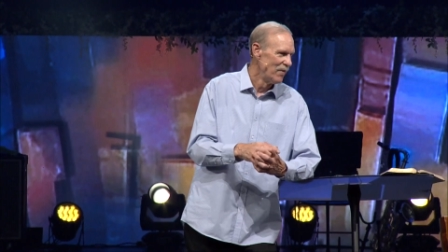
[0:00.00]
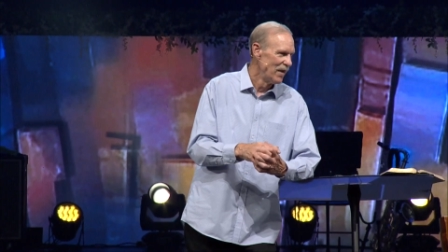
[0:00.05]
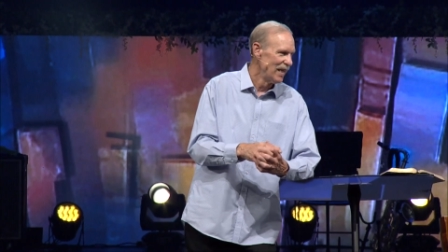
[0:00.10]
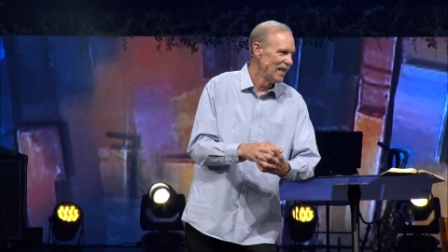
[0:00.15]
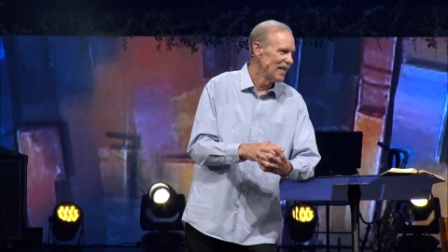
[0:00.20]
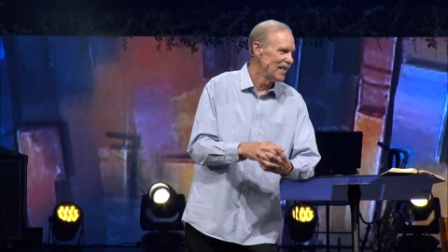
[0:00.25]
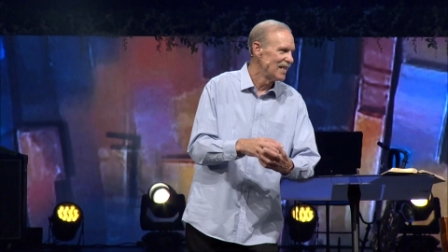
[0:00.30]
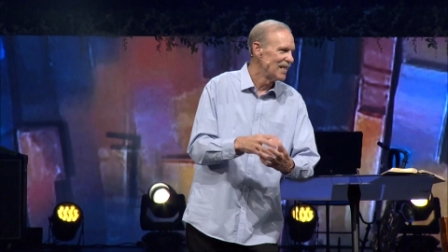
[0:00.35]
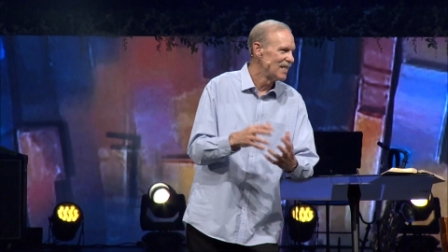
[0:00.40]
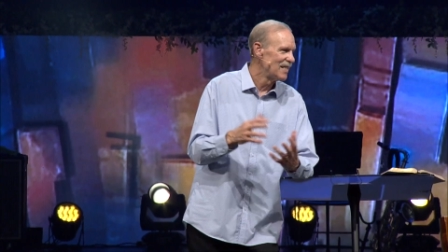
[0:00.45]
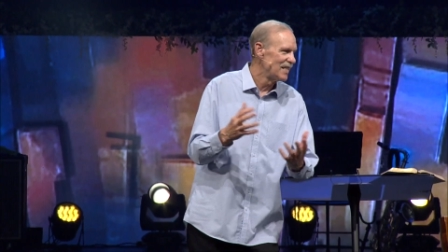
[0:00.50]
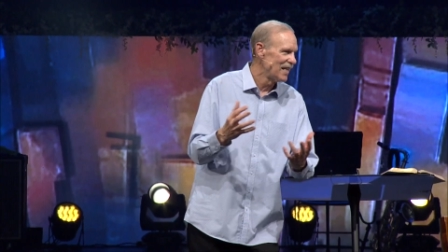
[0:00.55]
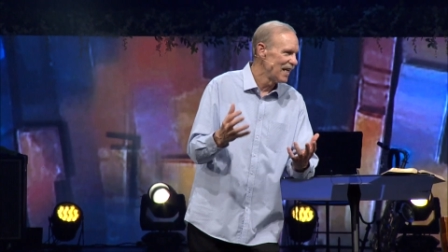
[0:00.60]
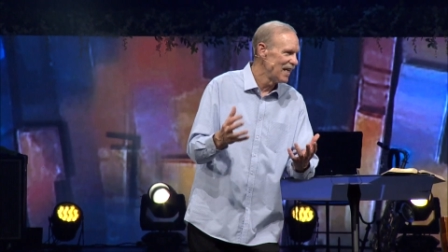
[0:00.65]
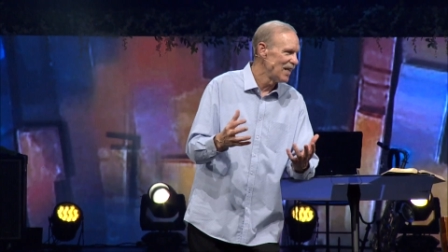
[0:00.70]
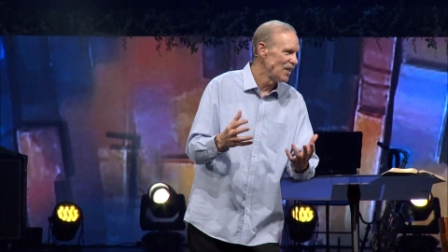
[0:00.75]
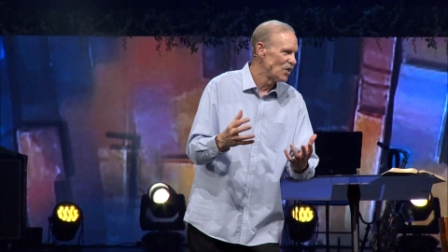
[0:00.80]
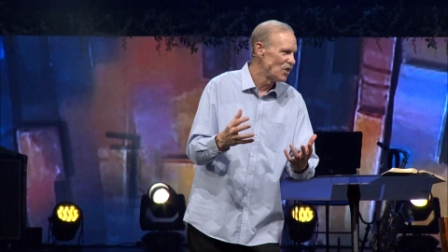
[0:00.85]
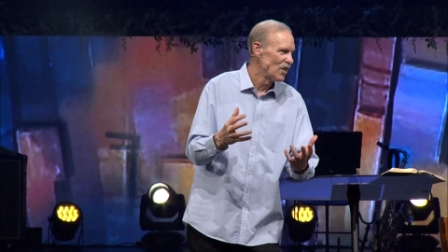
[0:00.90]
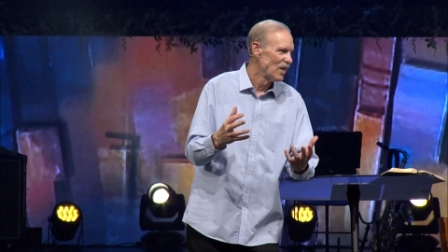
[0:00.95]
He didn't
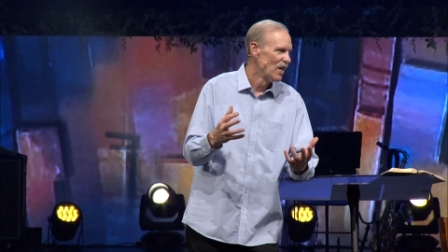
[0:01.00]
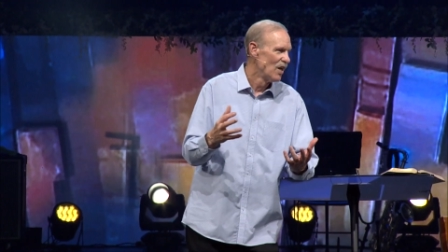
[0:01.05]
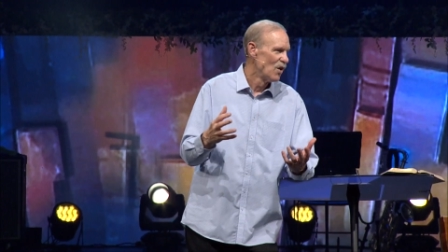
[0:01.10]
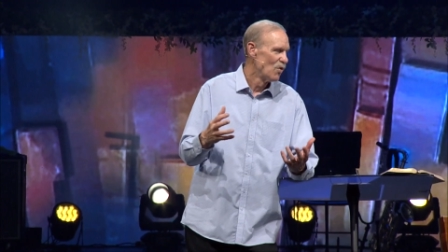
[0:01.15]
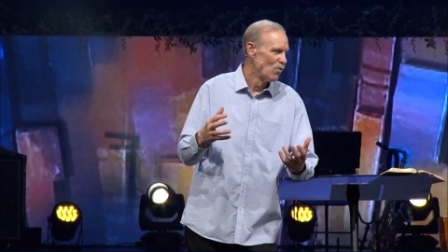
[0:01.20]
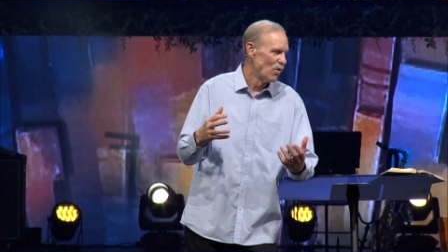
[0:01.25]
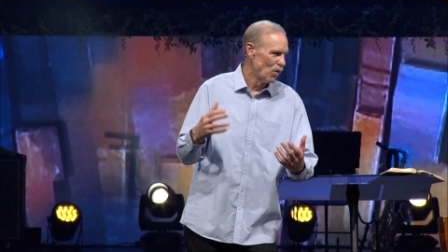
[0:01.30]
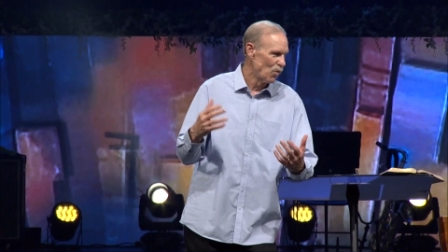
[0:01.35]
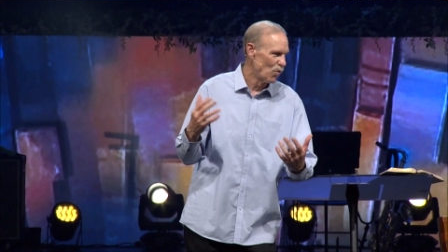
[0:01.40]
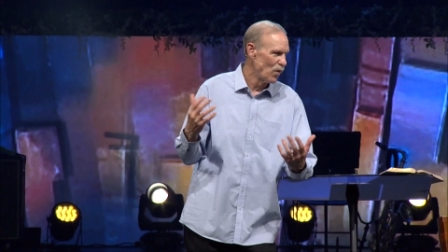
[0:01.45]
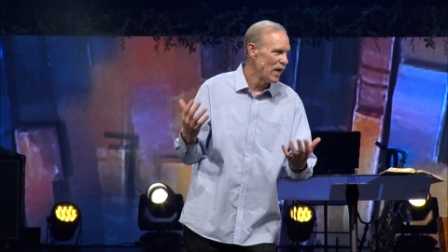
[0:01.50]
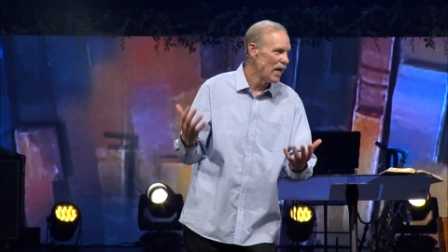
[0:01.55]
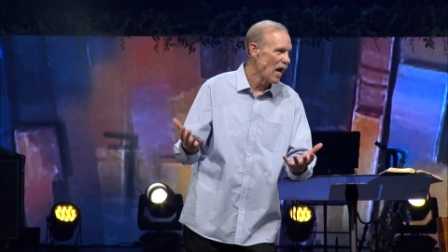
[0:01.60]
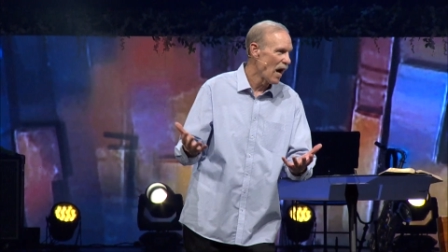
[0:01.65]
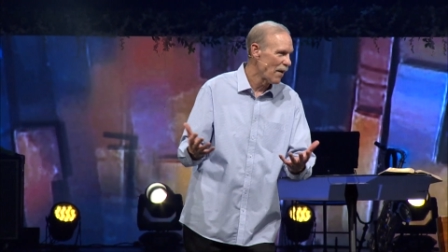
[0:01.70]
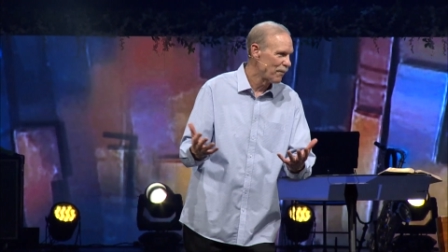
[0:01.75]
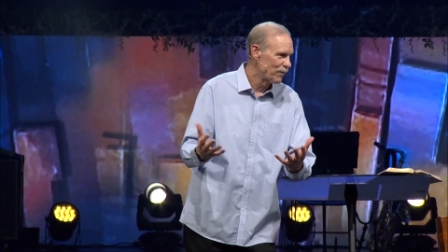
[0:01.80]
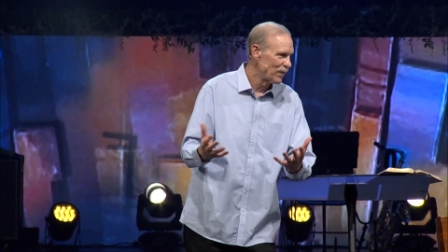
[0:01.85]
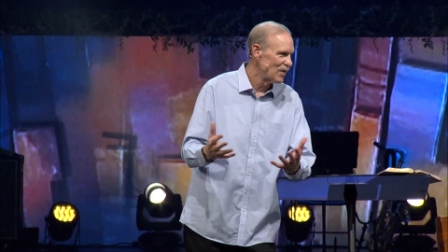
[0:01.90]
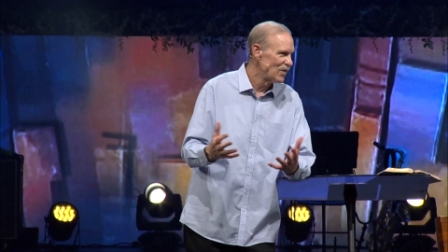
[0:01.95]
teach what we
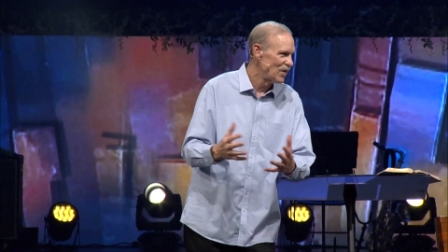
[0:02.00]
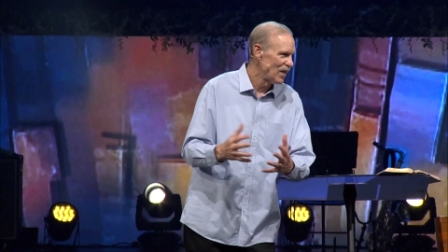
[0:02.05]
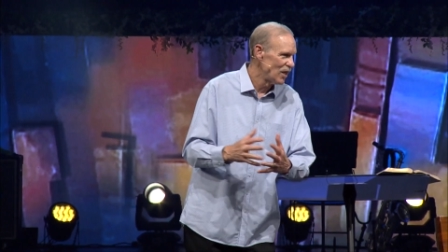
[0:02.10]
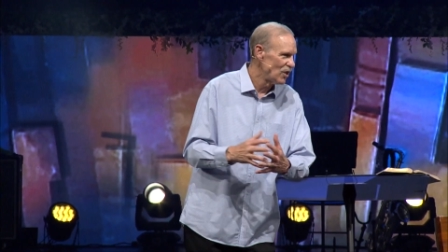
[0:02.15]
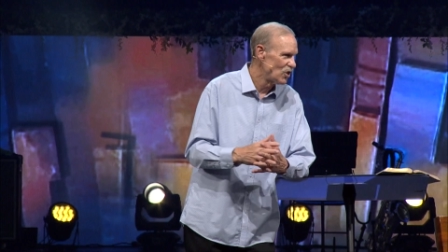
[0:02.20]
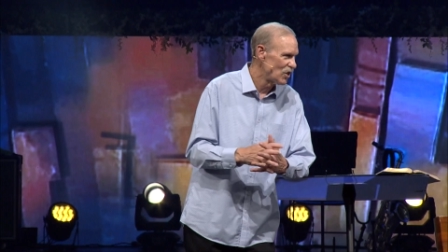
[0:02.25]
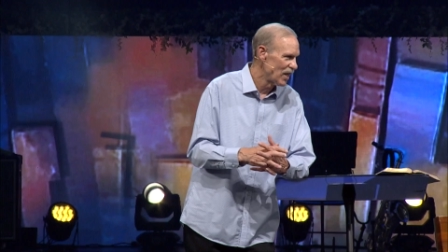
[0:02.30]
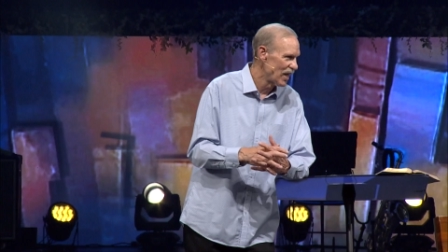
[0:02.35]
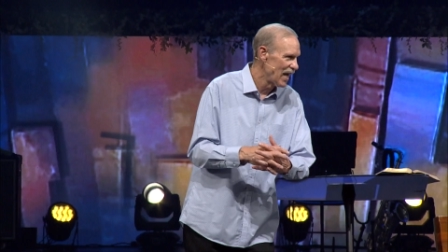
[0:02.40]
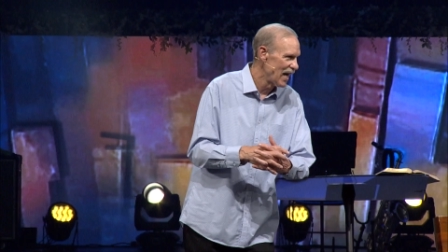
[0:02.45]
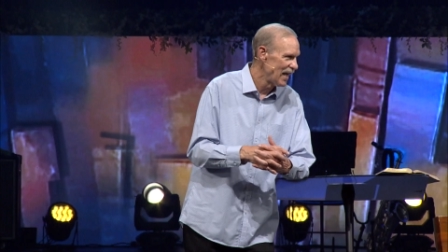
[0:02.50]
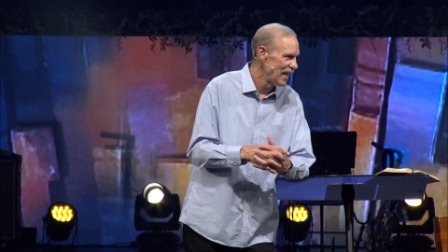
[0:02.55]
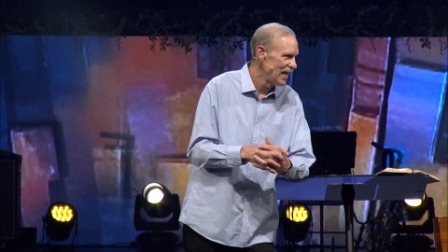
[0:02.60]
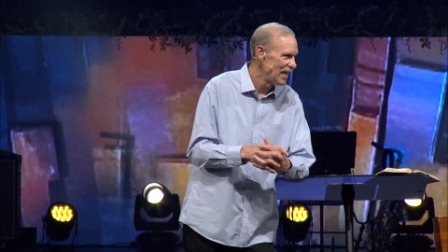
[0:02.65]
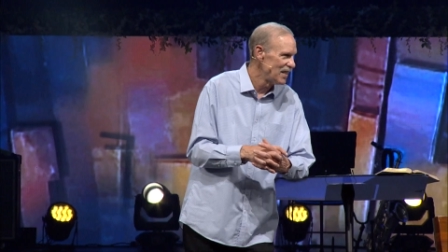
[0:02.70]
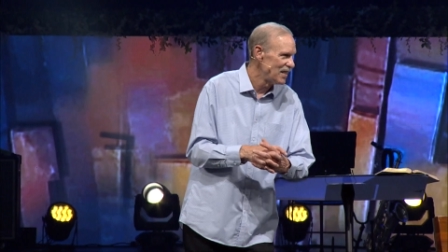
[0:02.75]
often teach today.